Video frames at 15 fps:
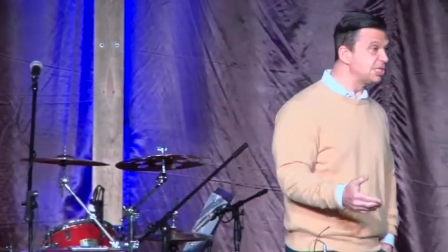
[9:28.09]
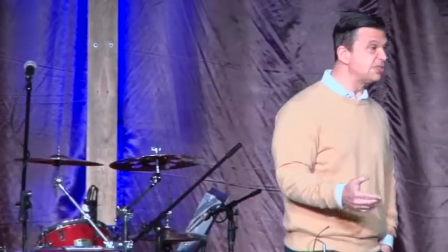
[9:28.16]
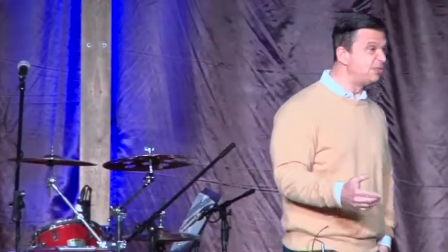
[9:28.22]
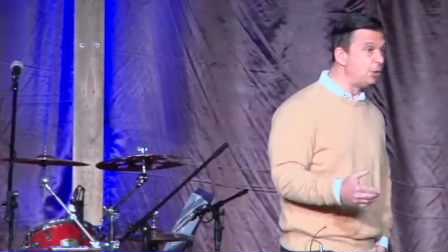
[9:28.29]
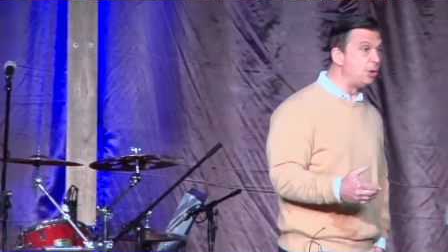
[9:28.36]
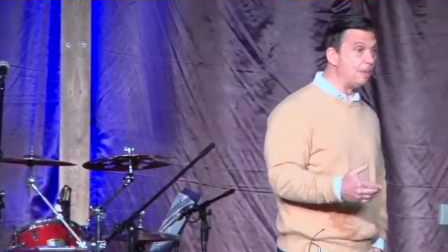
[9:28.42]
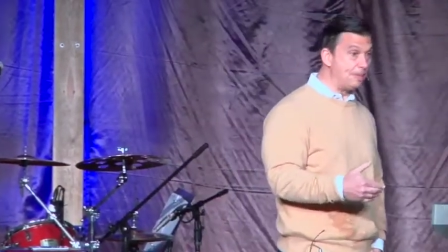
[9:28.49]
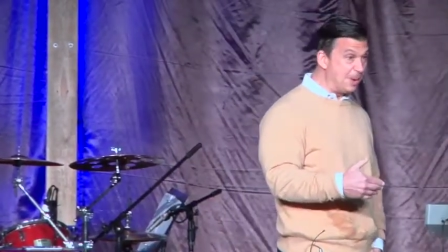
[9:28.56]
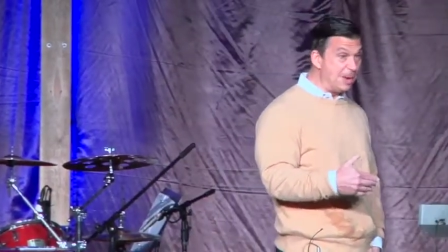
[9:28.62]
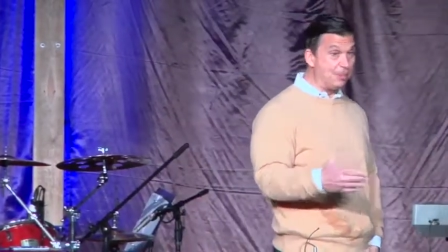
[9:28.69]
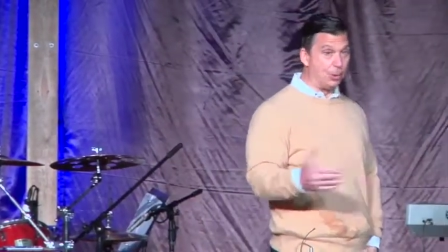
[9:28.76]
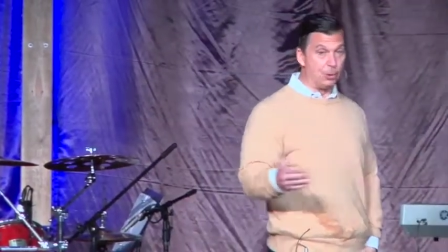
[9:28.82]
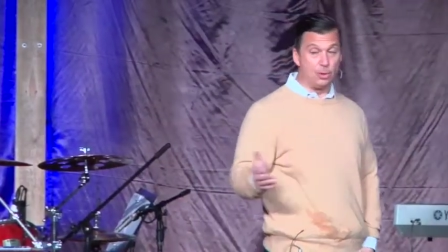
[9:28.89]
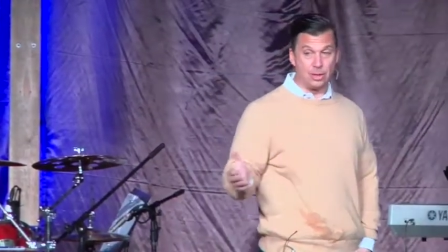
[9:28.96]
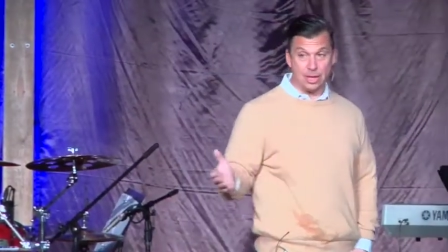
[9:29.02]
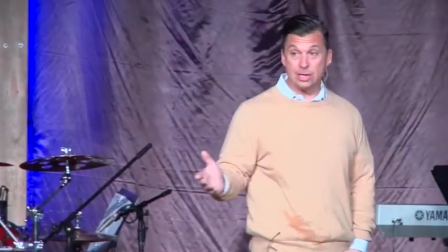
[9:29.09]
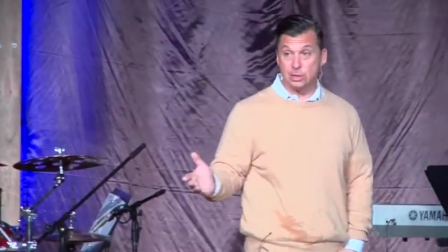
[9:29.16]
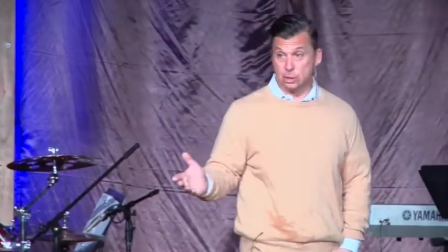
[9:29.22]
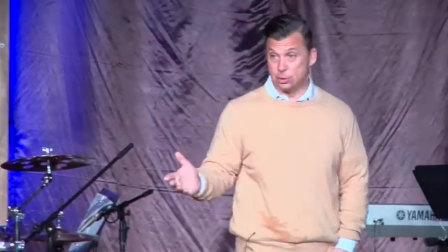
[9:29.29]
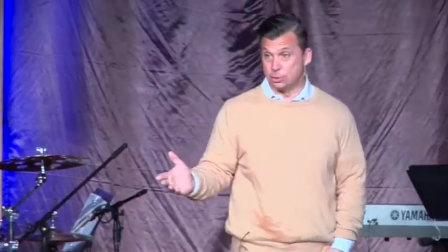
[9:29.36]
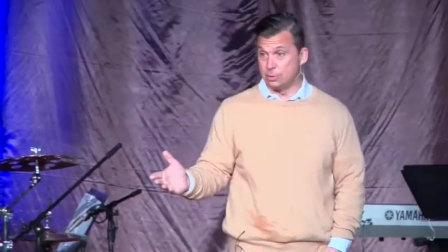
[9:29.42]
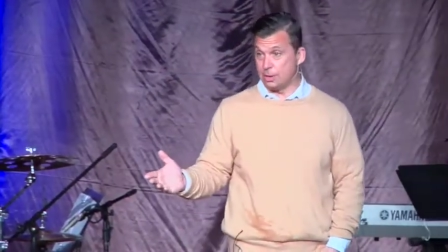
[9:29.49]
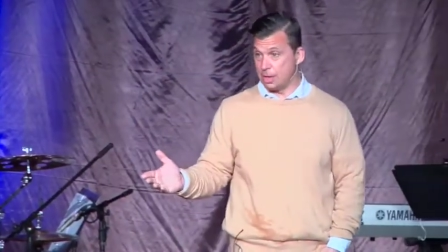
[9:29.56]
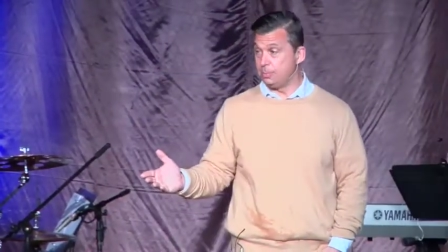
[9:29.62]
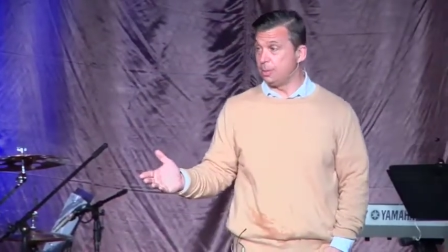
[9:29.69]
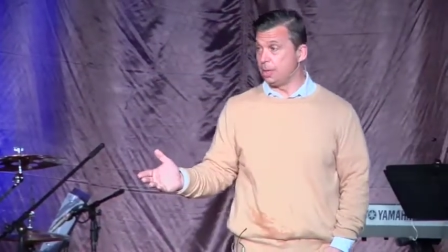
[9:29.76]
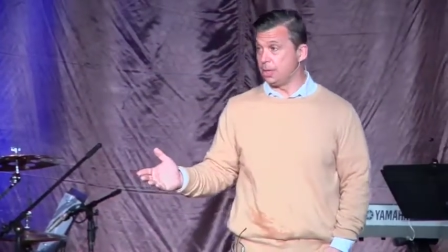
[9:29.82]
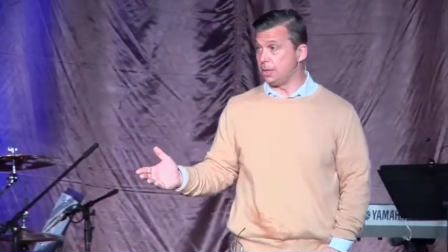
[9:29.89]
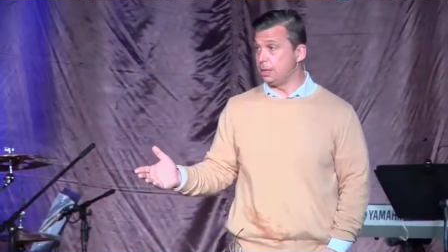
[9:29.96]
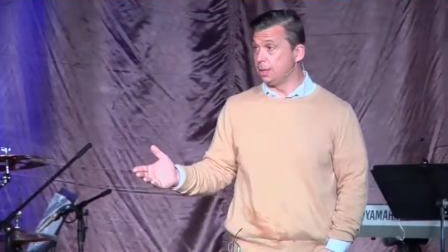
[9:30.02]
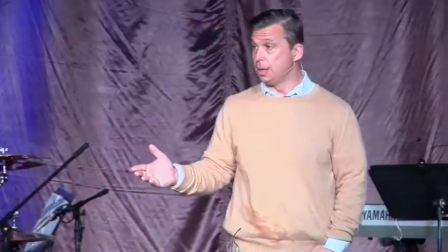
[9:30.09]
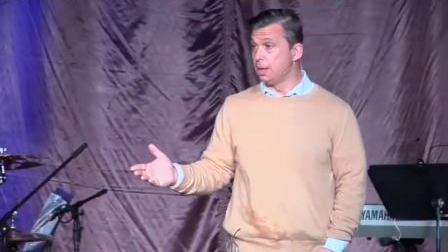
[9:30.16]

full of people like you and me,